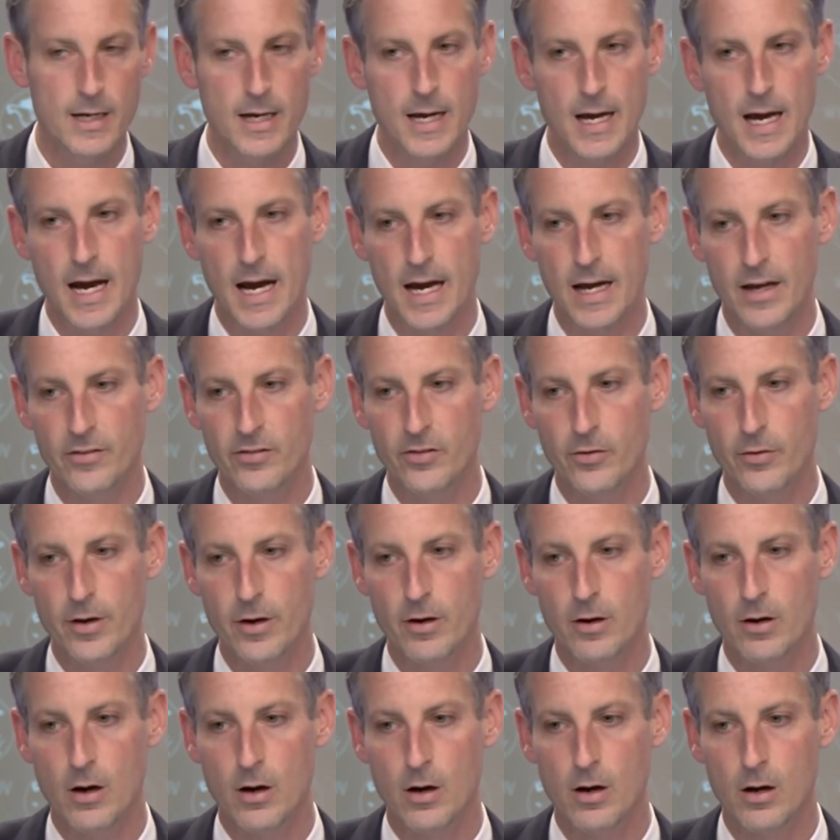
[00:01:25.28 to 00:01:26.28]
Uh, so
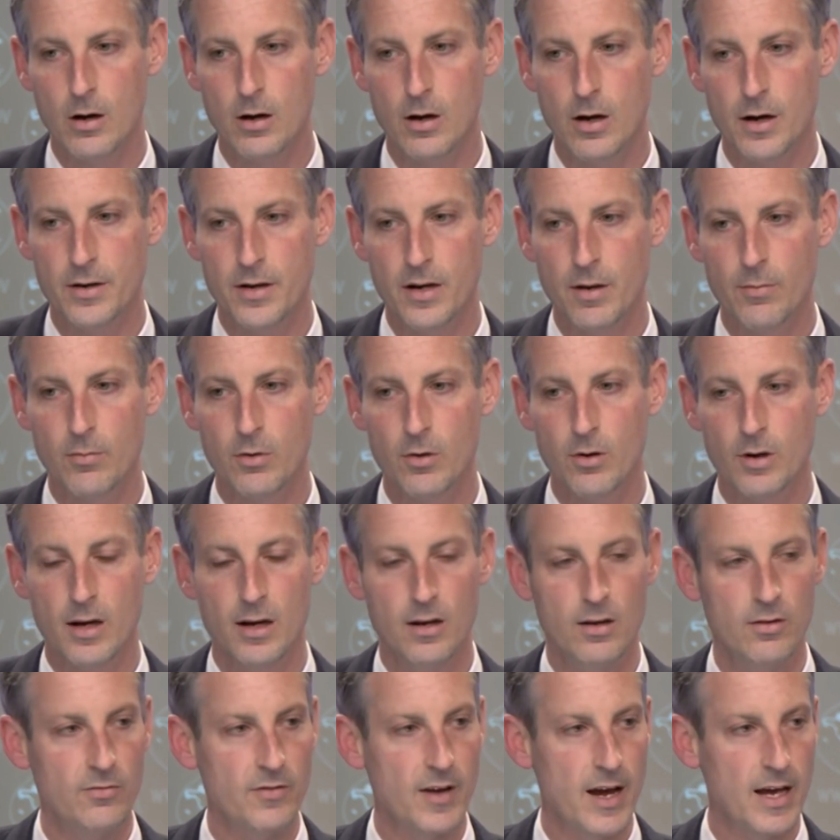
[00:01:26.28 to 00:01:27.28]
there are a number
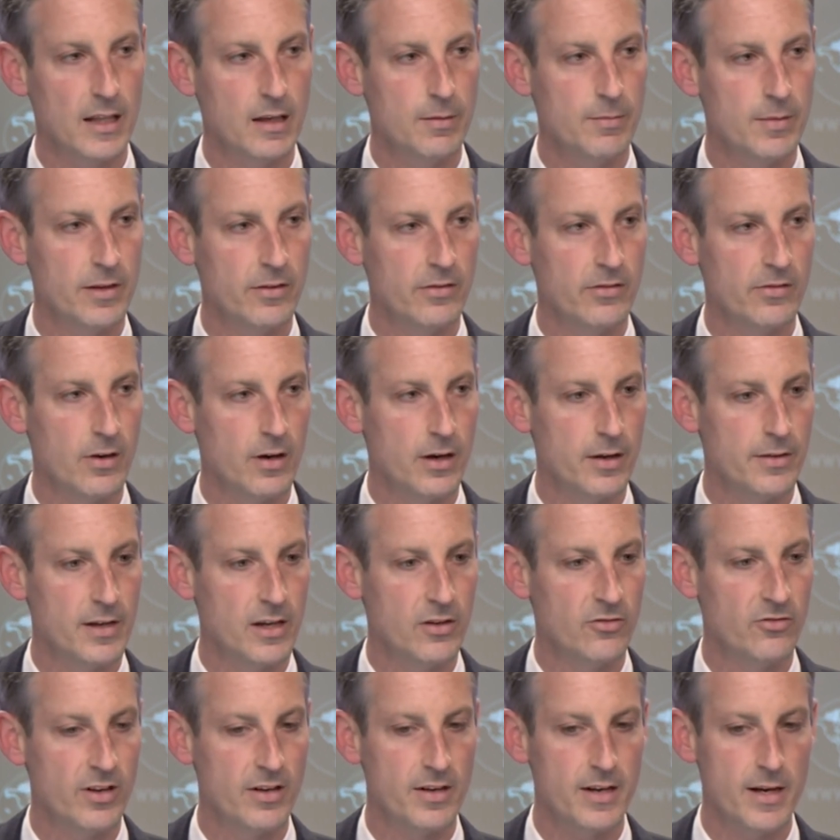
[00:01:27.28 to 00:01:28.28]
of elements on the
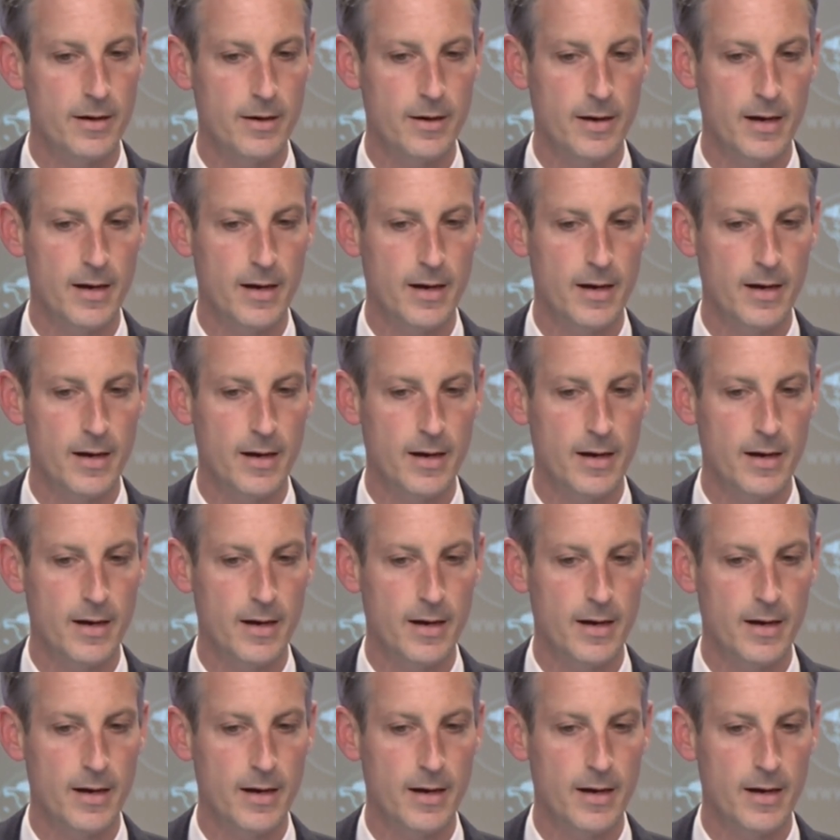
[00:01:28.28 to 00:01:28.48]
agenda,